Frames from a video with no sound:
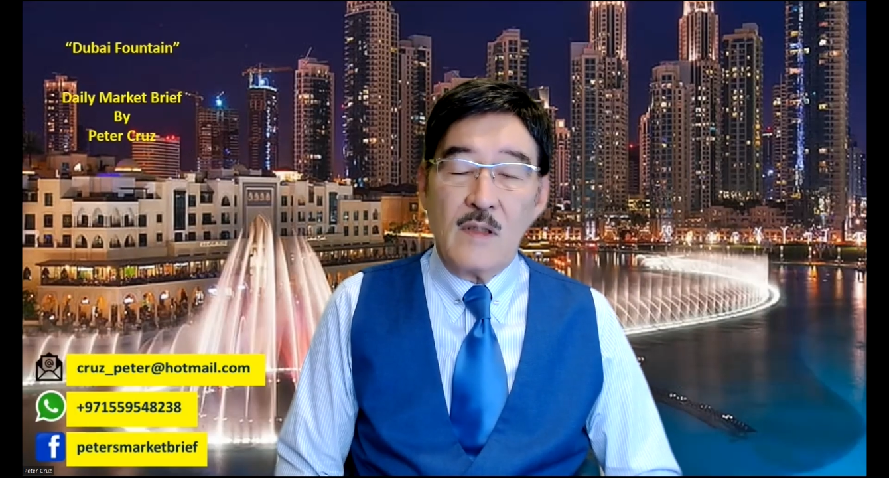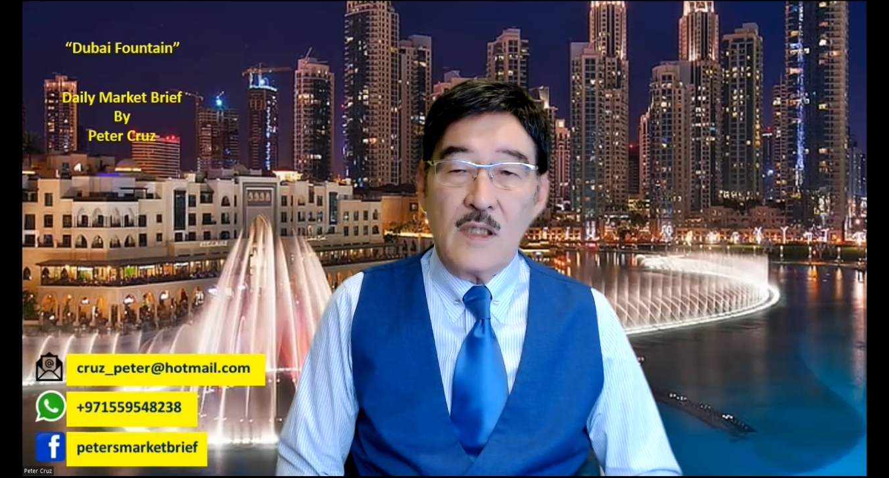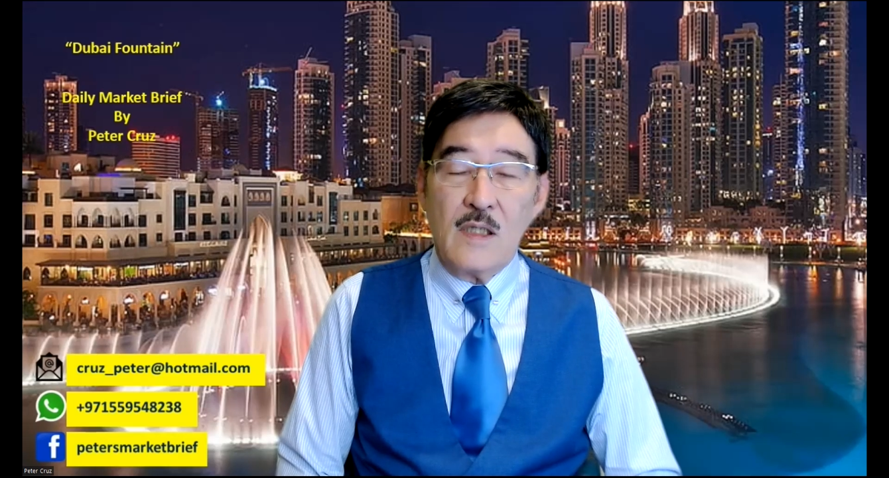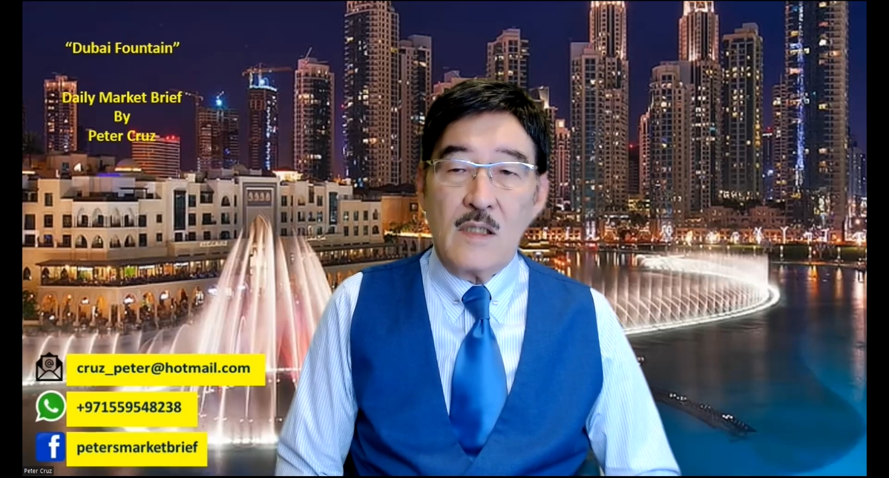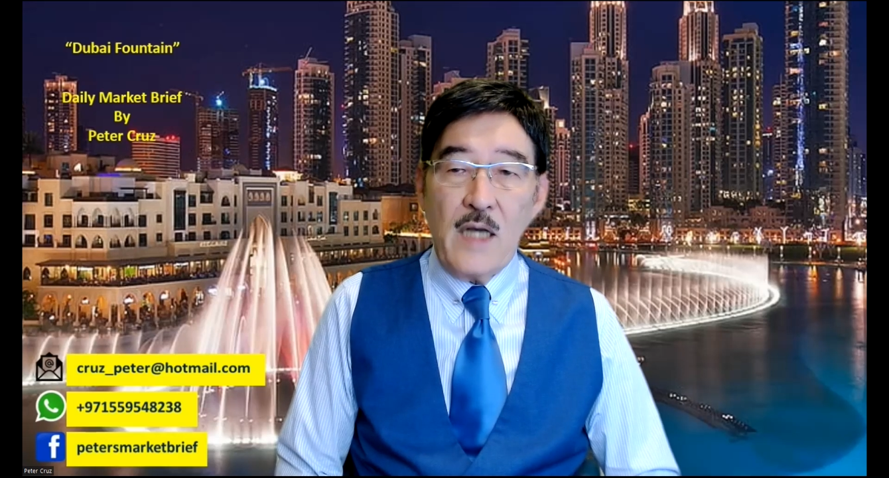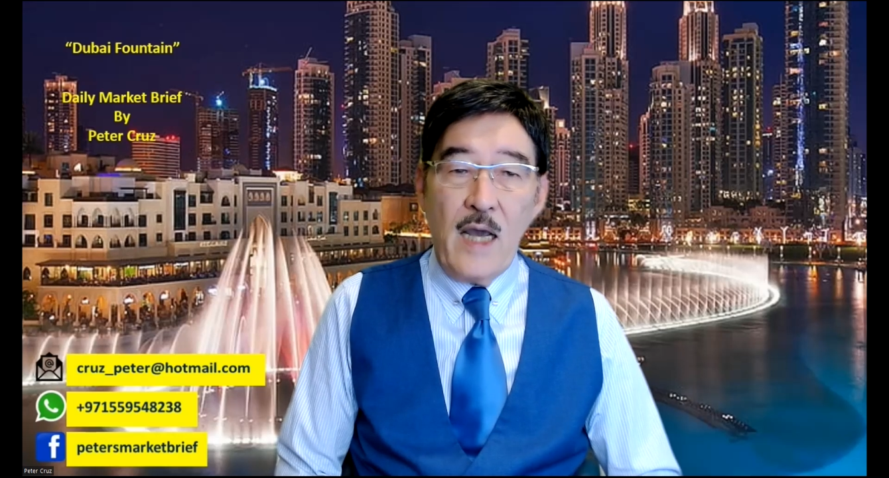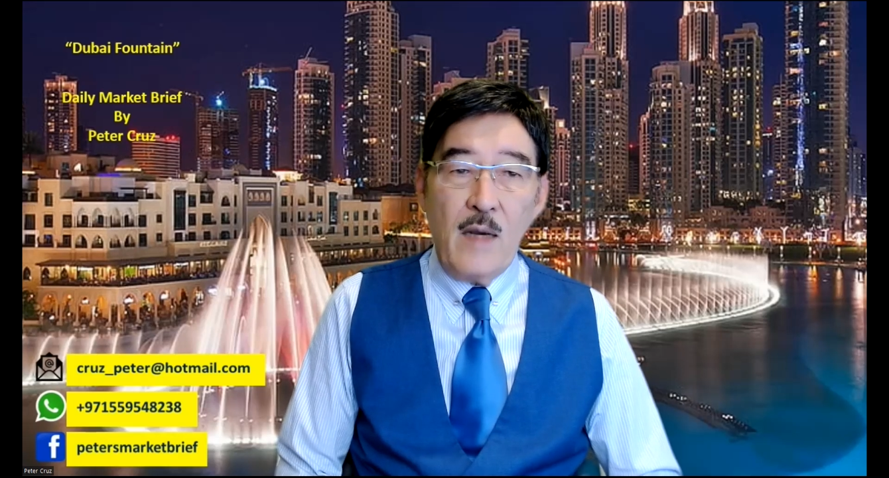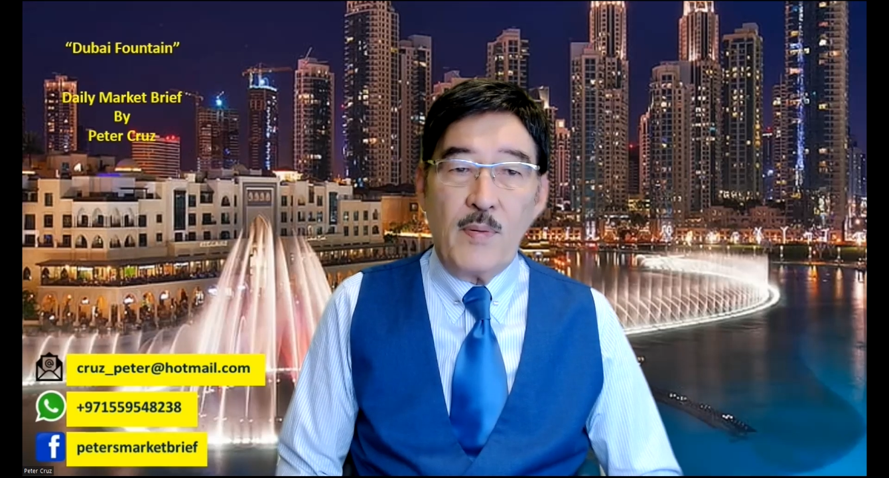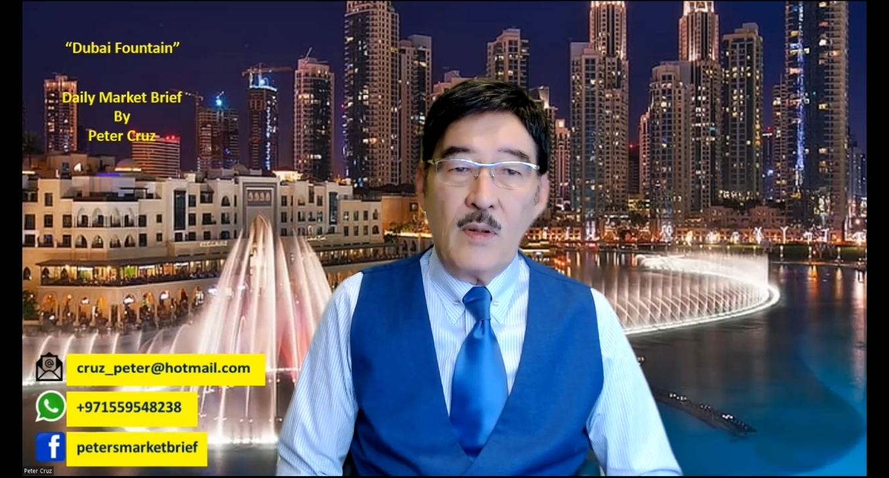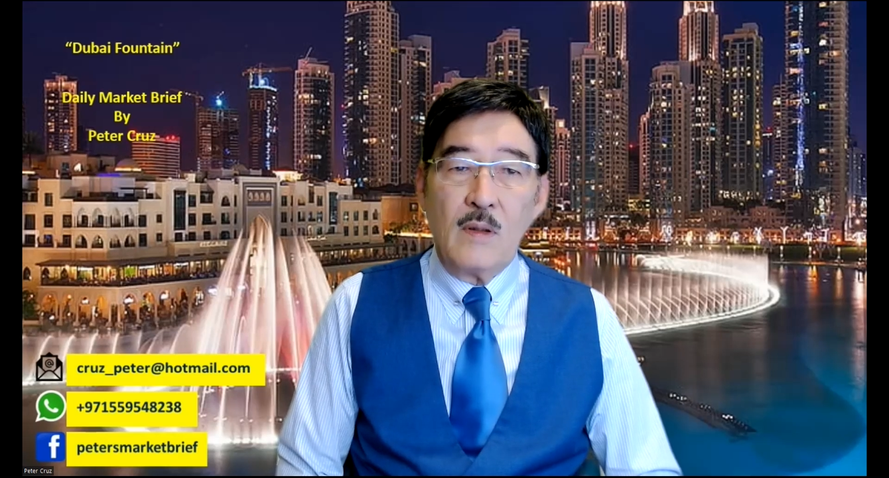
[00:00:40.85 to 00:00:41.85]
since
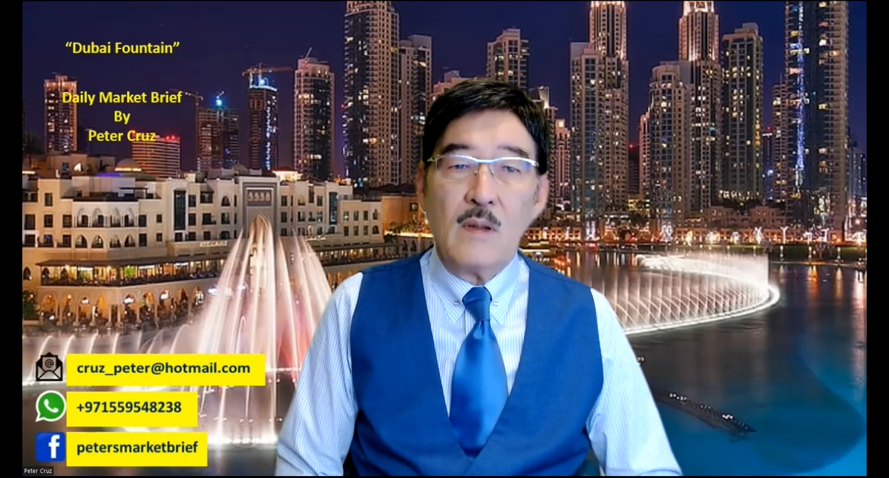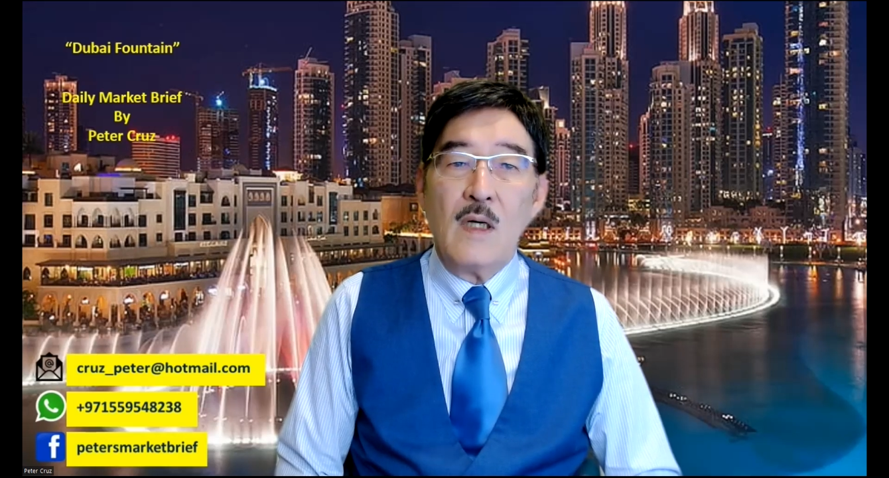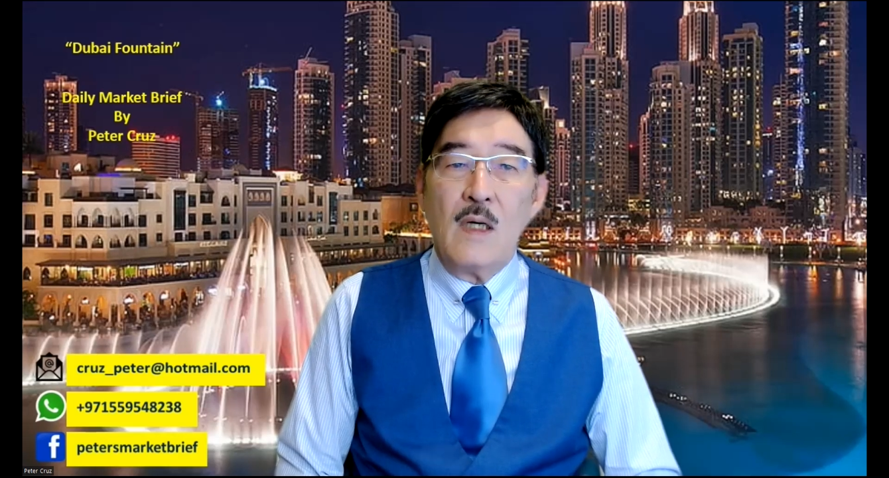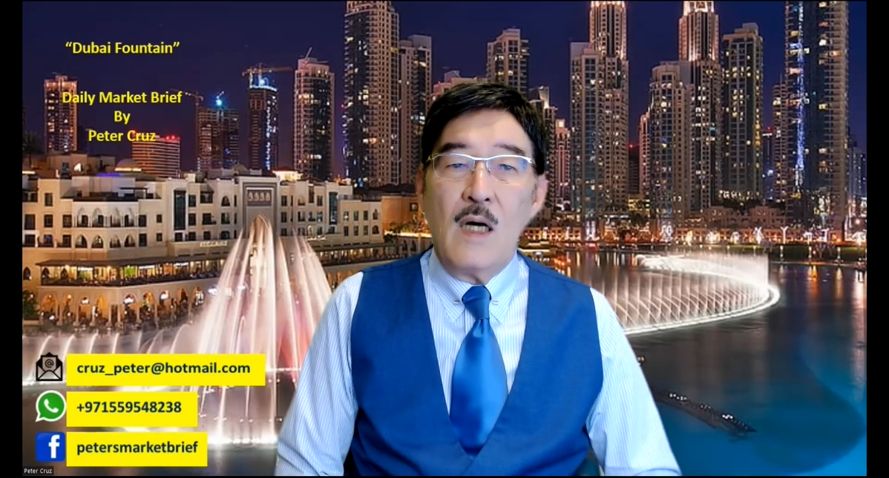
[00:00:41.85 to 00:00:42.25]
April